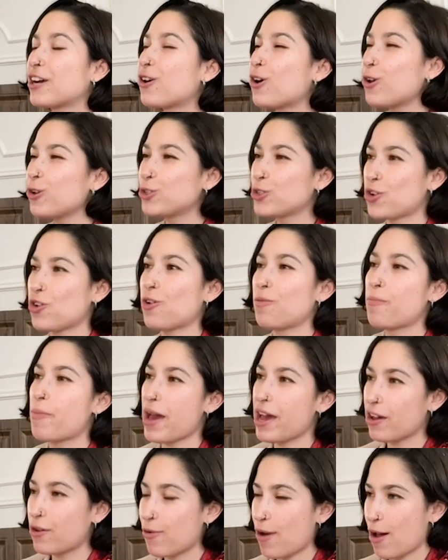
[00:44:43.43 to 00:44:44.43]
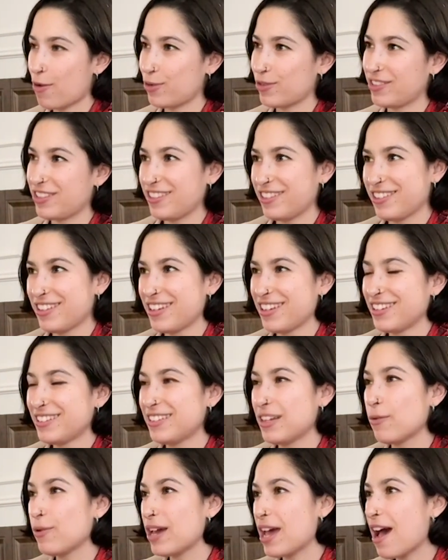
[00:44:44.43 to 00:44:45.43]
cultural background
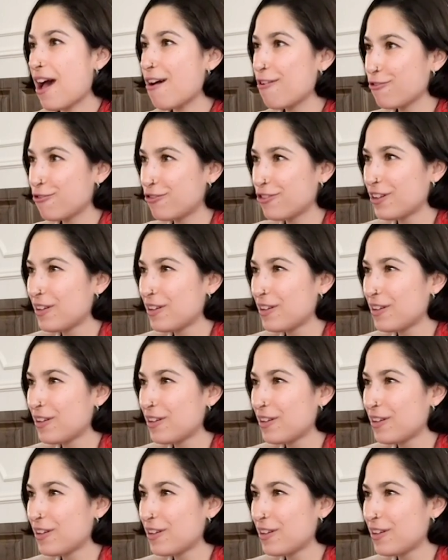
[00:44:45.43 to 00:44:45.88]
that we have,